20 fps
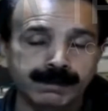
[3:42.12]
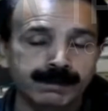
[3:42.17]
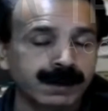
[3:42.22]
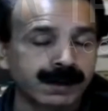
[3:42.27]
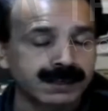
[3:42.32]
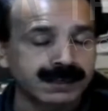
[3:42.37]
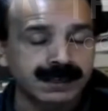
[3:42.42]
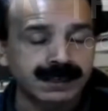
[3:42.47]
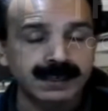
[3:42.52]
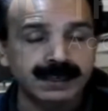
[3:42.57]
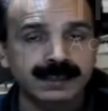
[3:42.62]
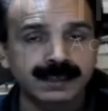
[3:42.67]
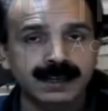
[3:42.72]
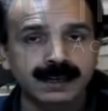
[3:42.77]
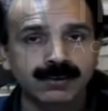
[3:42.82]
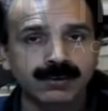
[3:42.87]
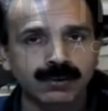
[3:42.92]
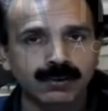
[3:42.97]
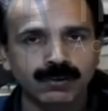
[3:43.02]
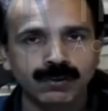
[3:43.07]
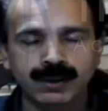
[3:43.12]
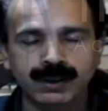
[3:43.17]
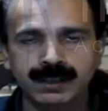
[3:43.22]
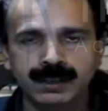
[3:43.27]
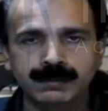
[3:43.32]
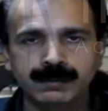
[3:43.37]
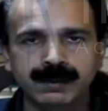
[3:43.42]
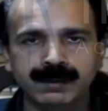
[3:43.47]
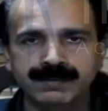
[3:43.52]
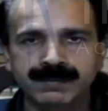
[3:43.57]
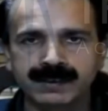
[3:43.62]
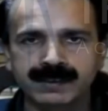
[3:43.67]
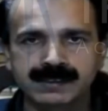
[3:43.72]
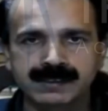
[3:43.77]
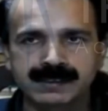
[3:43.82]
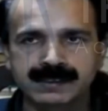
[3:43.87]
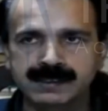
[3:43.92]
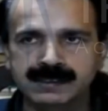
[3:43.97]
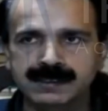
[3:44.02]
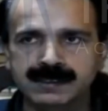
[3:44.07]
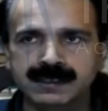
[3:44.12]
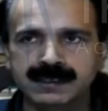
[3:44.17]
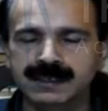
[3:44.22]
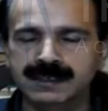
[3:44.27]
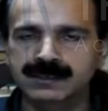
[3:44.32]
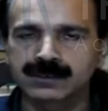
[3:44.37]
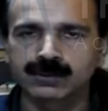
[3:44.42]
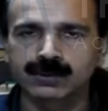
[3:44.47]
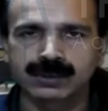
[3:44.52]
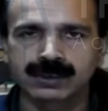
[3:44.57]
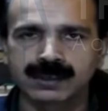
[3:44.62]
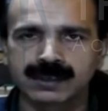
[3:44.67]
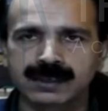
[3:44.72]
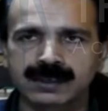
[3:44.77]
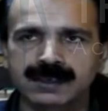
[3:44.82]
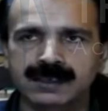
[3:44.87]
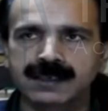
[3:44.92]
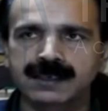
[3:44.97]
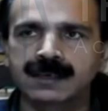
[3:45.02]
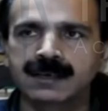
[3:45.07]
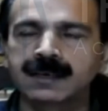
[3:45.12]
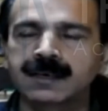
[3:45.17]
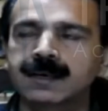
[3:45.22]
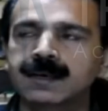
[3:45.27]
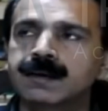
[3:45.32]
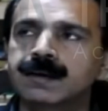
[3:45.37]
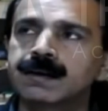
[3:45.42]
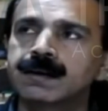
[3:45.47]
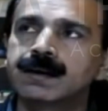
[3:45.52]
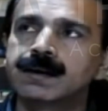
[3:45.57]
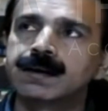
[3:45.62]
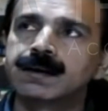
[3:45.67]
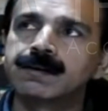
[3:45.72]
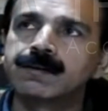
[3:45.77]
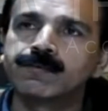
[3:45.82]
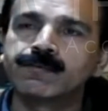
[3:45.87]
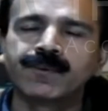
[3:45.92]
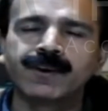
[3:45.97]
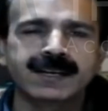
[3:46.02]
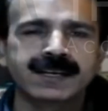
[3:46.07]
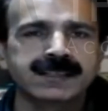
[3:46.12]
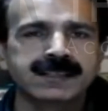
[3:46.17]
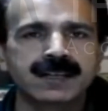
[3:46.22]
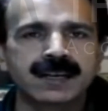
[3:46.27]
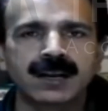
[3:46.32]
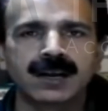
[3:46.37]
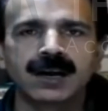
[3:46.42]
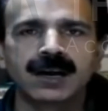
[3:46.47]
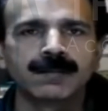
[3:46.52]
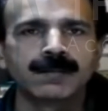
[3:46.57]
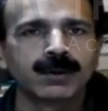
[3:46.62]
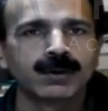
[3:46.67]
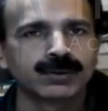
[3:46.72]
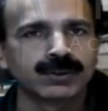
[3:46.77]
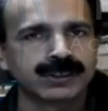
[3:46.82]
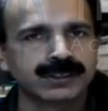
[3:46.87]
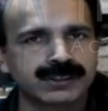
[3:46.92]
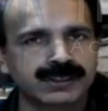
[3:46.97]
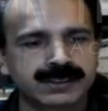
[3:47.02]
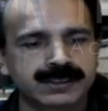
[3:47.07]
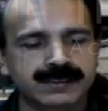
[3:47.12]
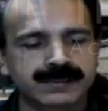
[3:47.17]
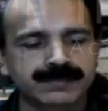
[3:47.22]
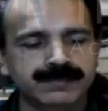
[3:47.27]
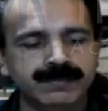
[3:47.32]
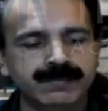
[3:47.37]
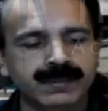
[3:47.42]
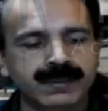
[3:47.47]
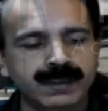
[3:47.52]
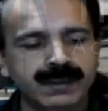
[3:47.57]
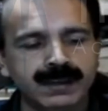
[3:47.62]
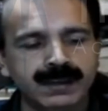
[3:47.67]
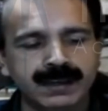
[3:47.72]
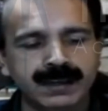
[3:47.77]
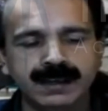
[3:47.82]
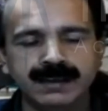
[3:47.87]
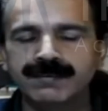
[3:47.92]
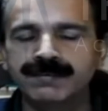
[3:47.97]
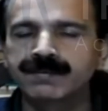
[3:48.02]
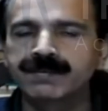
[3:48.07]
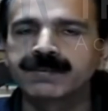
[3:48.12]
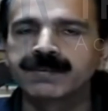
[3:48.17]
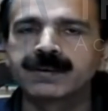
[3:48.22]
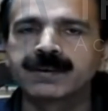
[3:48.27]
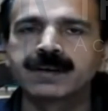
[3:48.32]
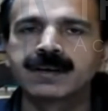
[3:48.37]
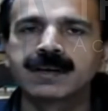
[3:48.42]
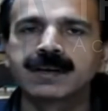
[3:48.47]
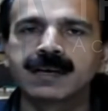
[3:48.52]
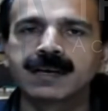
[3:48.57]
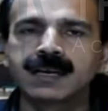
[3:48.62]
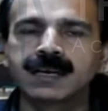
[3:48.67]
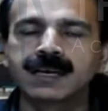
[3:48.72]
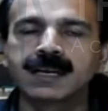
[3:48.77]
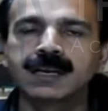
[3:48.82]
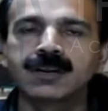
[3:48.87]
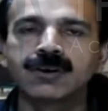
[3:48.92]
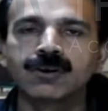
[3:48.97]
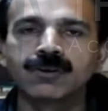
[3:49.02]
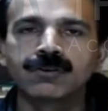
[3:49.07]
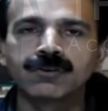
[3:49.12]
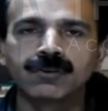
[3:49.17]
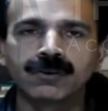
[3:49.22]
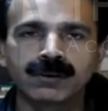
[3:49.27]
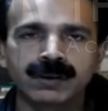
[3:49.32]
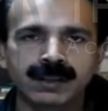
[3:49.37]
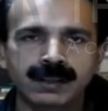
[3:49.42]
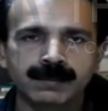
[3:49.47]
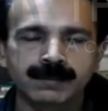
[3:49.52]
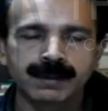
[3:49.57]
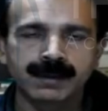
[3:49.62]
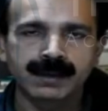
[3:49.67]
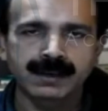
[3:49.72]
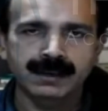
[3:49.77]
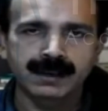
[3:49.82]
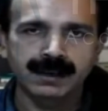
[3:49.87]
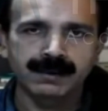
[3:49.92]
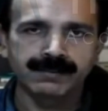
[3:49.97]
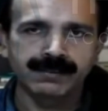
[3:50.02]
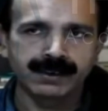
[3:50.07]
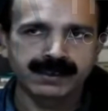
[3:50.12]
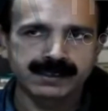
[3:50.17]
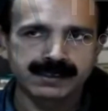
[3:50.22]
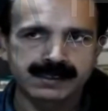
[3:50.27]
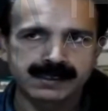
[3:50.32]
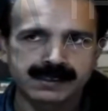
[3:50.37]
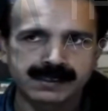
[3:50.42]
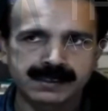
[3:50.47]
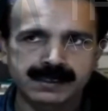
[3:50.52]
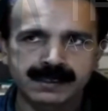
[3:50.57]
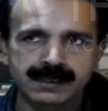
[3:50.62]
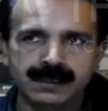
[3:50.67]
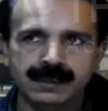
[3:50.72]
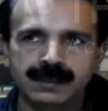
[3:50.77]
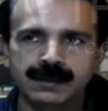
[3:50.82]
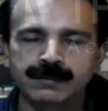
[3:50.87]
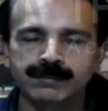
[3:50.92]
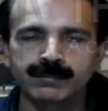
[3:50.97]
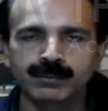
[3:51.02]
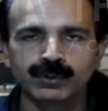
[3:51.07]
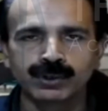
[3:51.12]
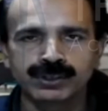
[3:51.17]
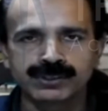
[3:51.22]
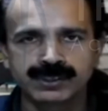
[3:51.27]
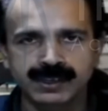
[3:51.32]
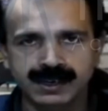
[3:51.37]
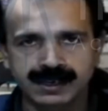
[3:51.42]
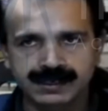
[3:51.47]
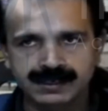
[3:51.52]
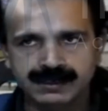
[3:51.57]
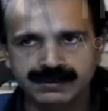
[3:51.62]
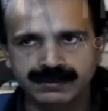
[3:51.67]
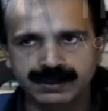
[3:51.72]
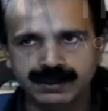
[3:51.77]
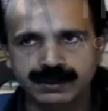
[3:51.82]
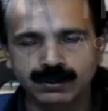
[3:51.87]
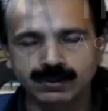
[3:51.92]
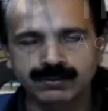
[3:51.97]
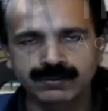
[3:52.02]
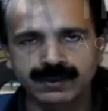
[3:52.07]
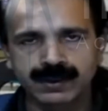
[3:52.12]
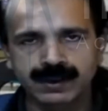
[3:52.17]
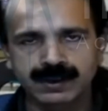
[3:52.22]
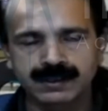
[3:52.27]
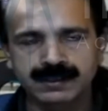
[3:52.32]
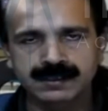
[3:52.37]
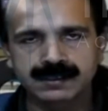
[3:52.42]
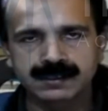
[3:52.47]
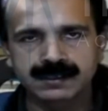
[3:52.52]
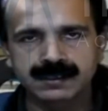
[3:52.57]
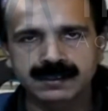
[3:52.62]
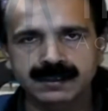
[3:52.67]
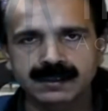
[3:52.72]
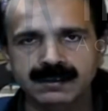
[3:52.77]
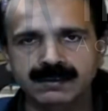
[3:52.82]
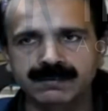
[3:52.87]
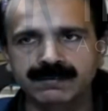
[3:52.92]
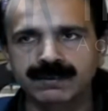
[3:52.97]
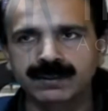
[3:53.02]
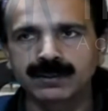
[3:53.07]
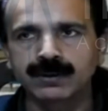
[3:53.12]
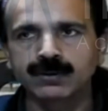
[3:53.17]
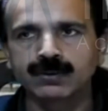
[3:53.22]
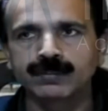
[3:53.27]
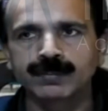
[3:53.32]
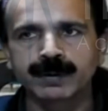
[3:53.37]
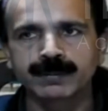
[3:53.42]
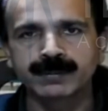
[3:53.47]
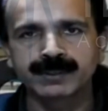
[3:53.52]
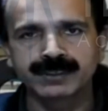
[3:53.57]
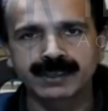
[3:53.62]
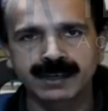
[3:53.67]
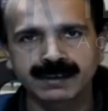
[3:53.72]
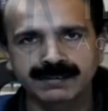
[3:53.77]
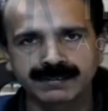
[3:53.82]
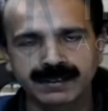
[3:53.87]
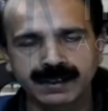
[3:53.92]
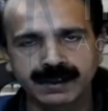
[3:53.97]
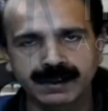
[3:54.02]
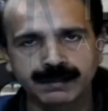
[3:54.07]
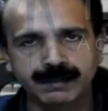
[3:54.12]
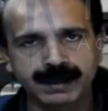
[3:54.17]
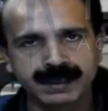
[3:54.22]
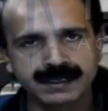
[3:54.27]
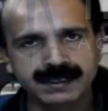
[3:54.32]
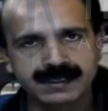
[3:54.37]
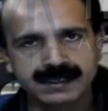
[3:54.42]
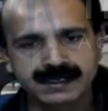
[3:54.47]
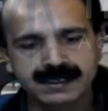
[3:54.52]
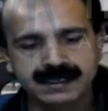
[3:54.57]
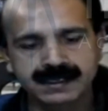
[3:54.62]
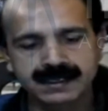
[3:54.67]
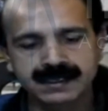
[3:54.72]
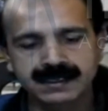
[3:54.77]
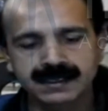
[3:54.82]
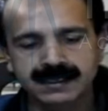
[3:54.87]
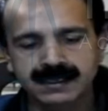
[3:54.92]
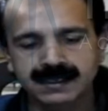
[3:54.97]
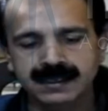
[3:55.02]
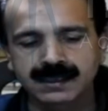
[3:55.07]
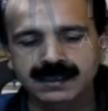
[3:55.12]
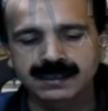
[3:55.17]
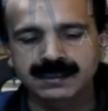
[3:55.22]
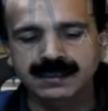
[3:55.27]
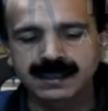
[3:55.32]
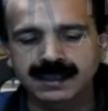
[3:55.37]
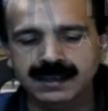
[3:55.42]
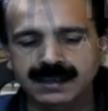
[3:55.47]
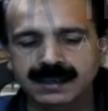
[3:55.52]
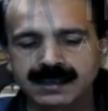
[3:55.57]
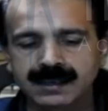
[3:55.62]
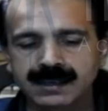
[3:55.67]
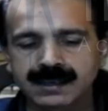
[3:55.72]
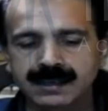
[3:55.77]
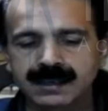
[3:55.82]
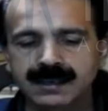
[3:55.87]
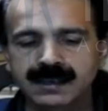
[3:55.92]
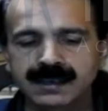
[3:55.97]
But in the non-cognizable offences, he has no authority. What is the law about it? If in non-cognizable offences, police arrest without warrant, without permission of the magistrate, then